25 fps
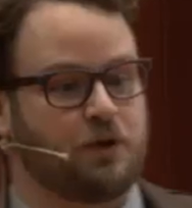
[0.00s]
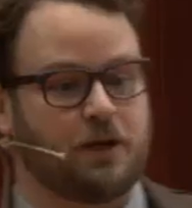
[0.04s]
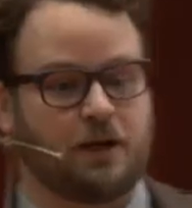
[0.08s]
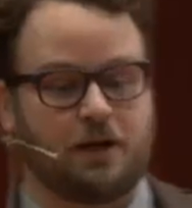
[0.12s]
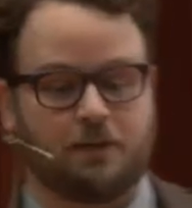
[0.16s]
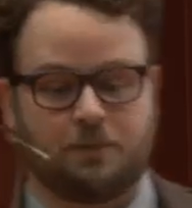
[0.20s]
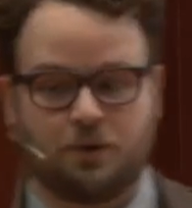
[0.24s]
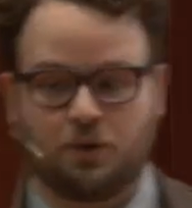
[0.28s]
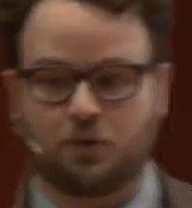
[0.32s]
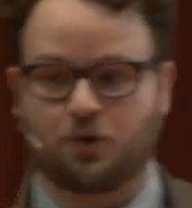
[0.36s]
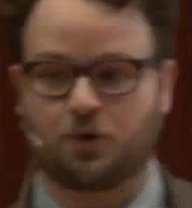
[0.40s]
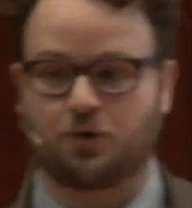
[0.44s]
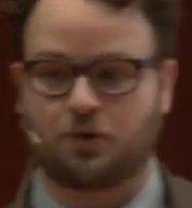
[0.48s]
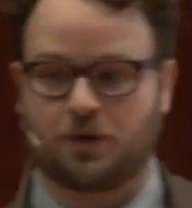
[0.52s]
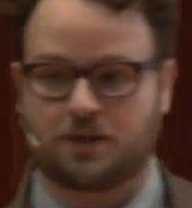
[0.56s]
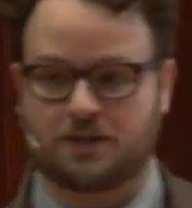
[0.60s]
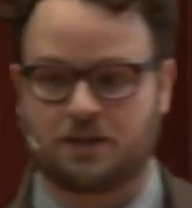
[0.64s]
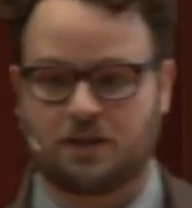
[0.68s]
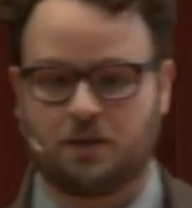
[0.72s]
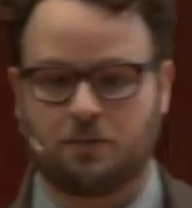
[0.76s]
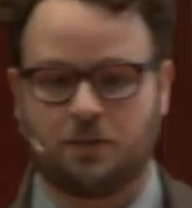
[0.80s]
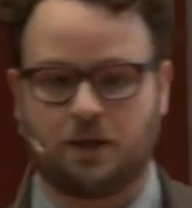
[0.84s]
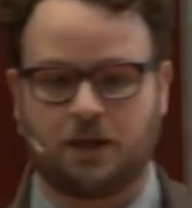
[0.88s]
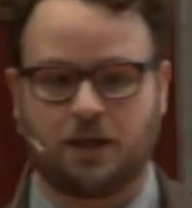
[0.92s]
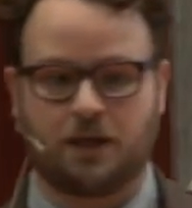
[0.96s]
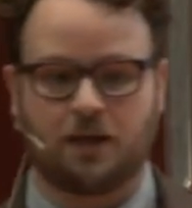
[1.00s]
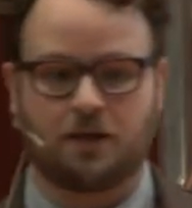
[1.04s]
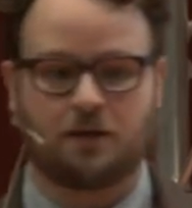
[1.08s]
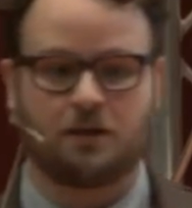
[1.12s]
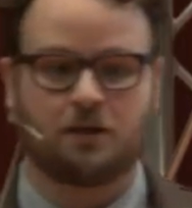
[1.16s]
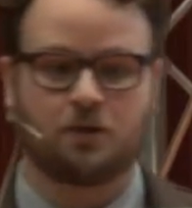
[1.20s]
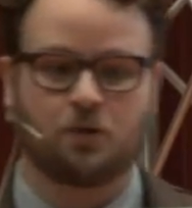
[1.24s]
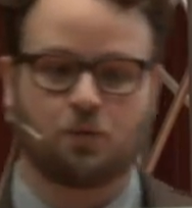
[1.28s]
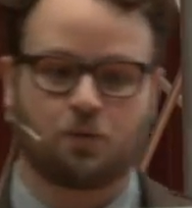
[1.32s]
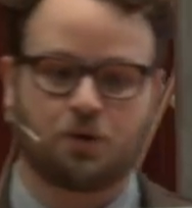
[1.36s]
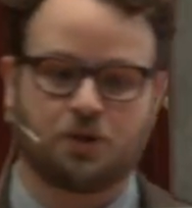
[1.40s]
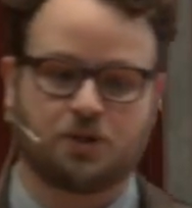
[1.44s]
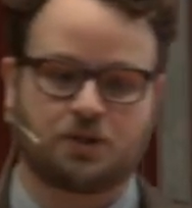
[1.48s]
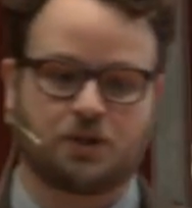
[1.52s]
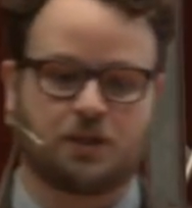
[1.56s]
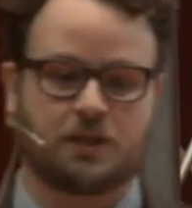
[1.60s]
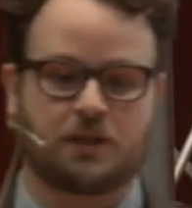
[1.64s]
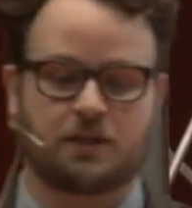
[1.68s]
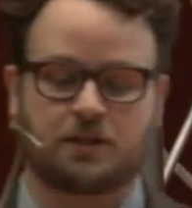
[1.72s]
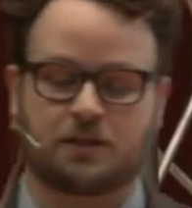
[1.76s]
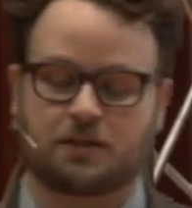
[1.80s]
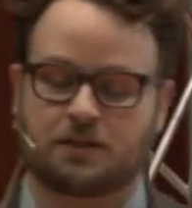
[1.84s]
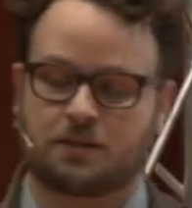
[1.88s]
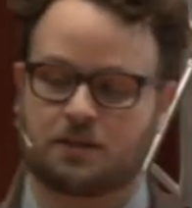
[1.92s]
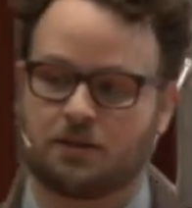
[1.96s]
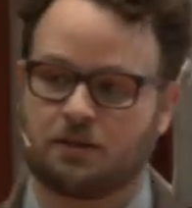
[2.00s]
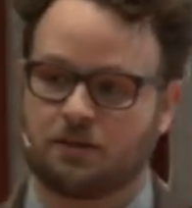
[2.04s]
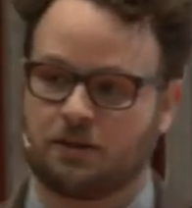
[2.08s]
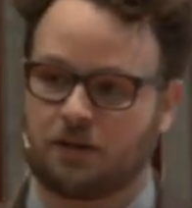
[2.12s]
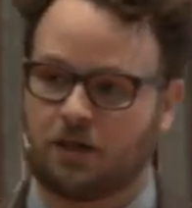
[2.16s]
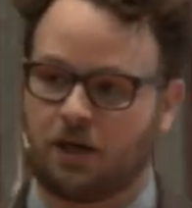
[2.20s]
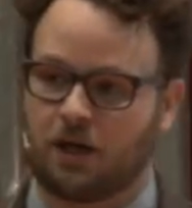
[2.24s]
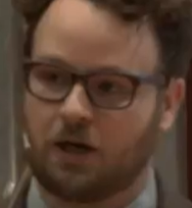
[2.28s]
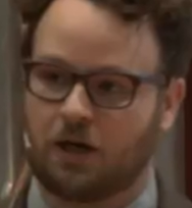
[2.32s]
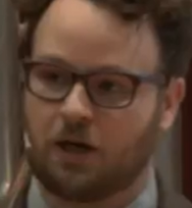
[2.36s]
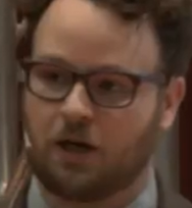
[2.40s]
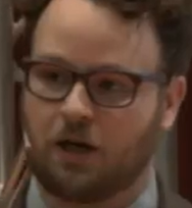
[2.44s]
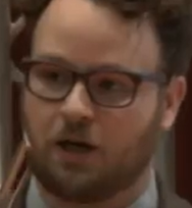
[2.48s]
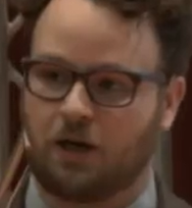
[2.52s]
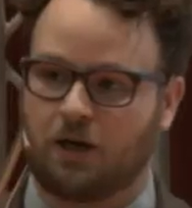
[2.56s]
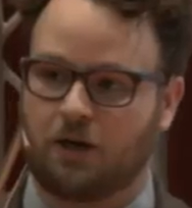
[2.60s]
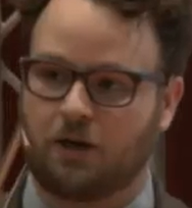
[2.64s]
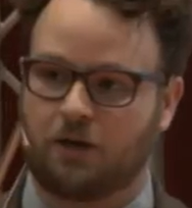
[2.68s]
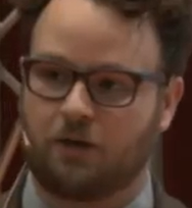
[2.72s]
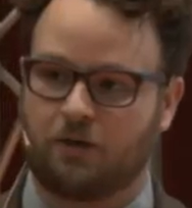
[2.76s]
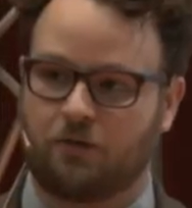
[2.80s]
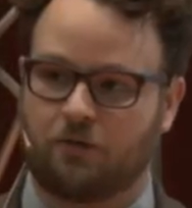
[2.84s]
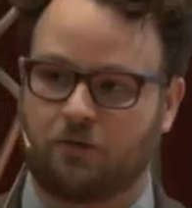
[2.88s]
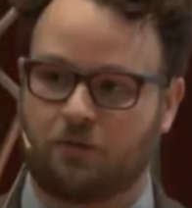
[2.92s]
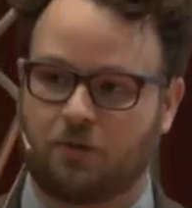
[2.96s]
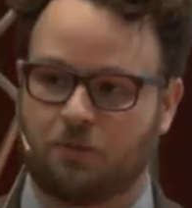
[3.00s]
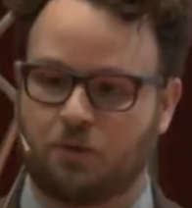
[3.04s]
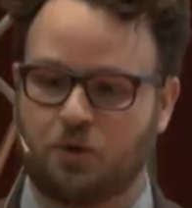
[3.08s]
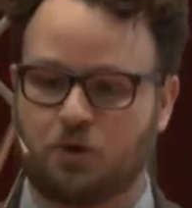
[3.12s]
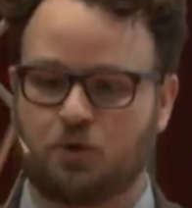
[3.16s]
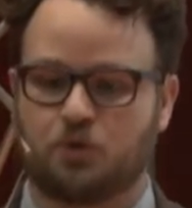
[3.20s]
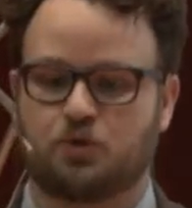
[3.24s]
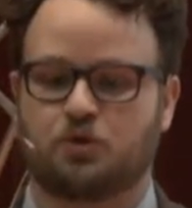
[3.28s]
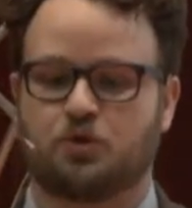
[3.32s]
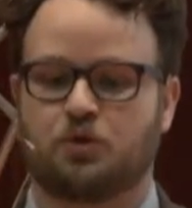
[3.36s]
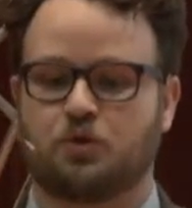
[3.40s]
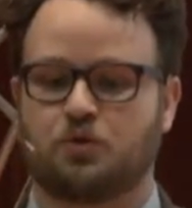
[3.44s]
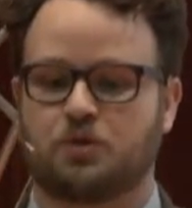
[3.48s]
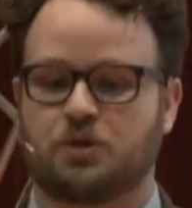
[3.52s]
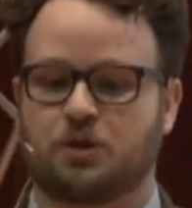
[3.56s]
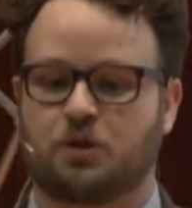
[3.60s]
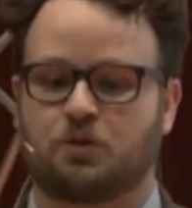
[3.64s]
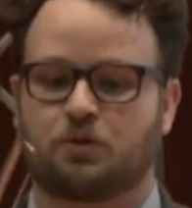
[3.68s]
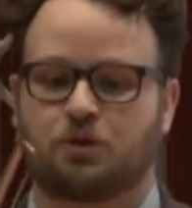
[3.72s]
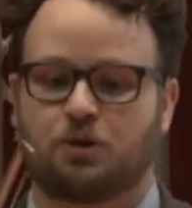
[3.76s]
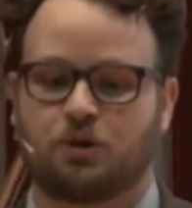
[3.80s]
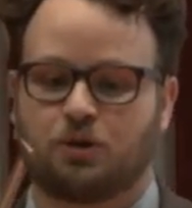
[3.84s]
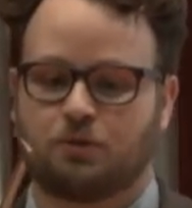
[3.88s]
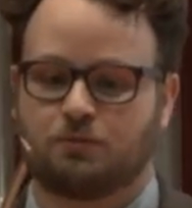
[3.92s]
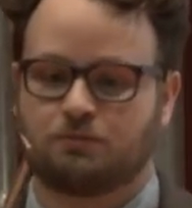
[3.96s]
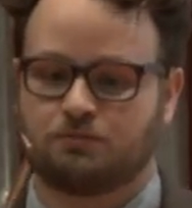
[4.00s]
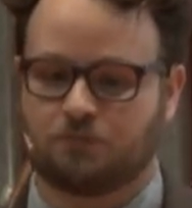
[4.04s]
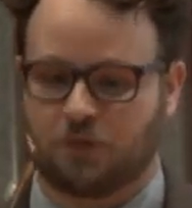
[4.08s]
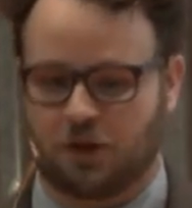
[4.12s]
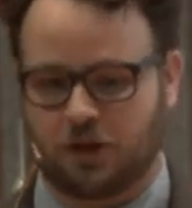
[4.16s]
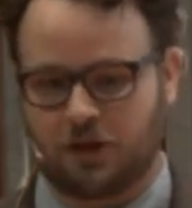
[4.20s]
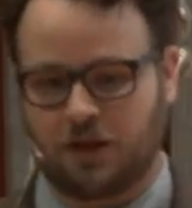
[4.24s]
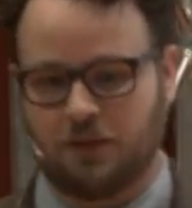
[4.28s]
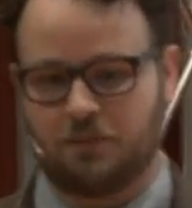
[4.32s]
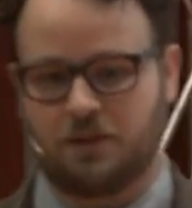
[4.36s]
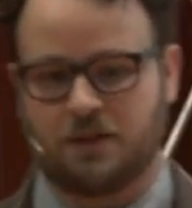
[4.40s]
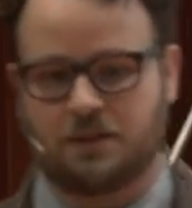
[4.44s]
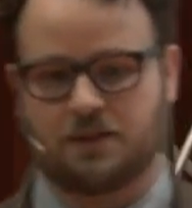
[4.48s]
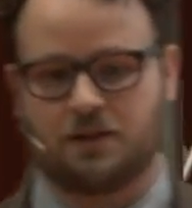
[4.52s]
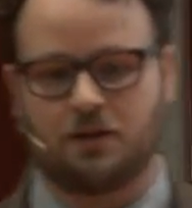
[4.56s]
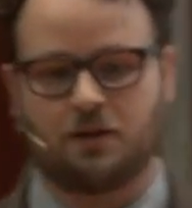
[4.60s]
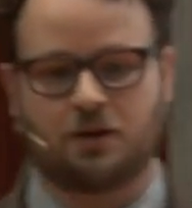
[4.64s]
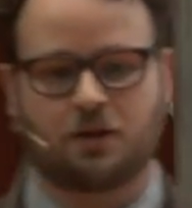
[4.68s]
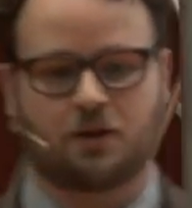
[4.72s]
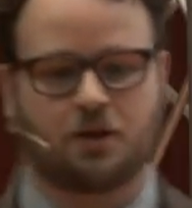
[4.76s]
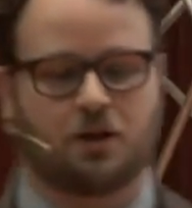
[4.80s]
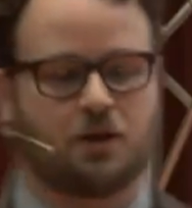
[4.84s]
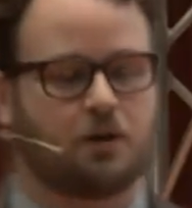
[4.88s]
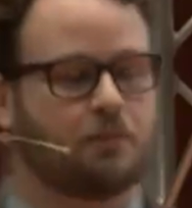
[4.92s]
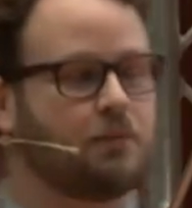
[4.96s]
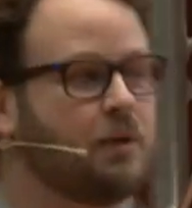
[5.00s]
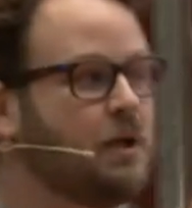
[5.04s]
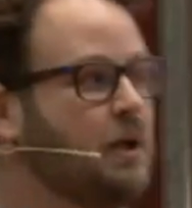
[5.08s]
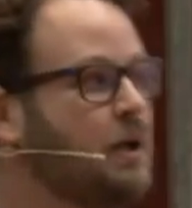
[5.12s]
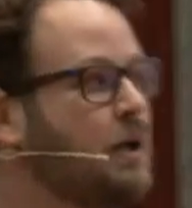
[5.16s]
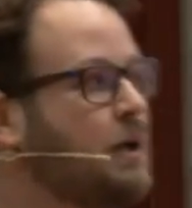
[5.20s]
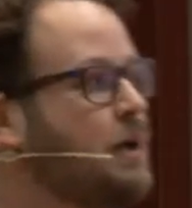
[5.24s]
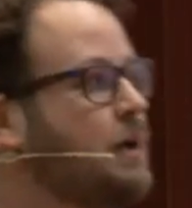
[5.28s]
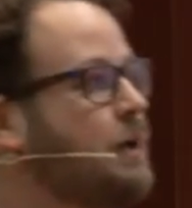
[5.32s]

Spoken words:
get a bid request coming in, which is from a user using Chrome on abc.com,